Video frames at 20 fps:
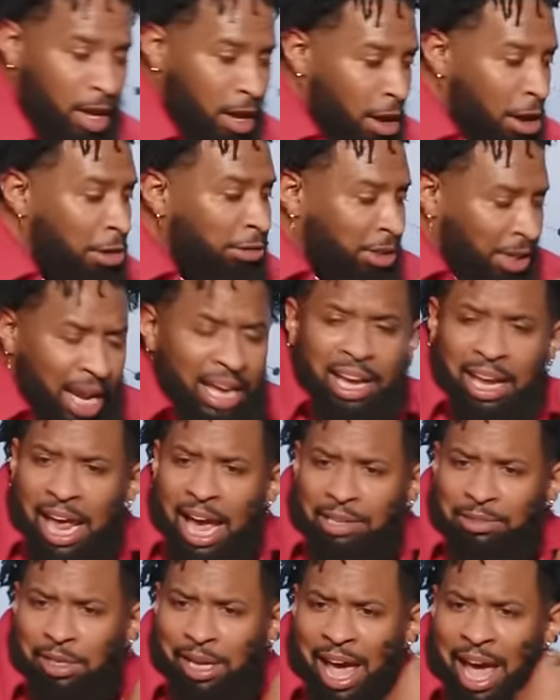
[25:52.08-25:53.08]
oh, so they can
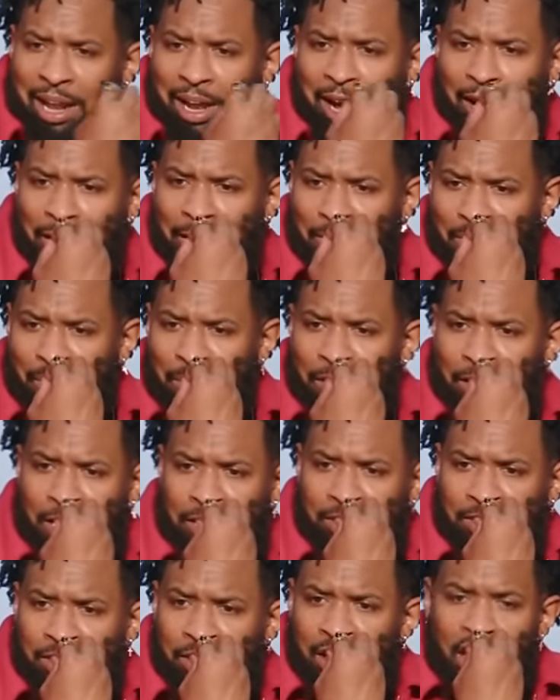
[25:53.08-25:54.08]
handle that, huh?
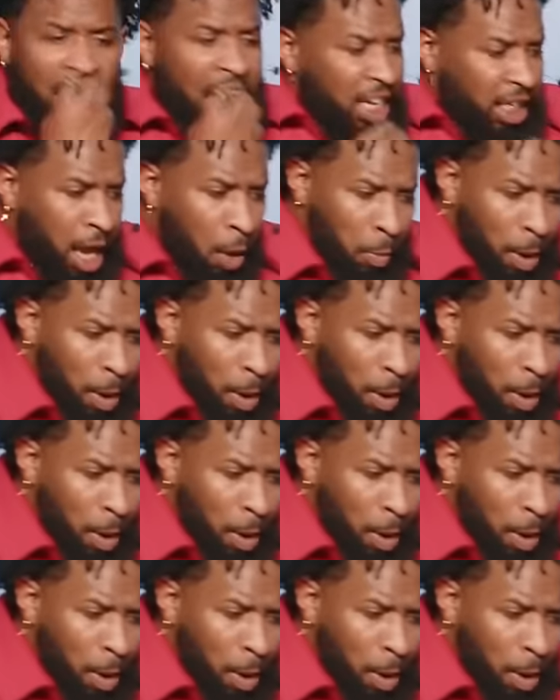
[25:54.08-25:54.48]
Then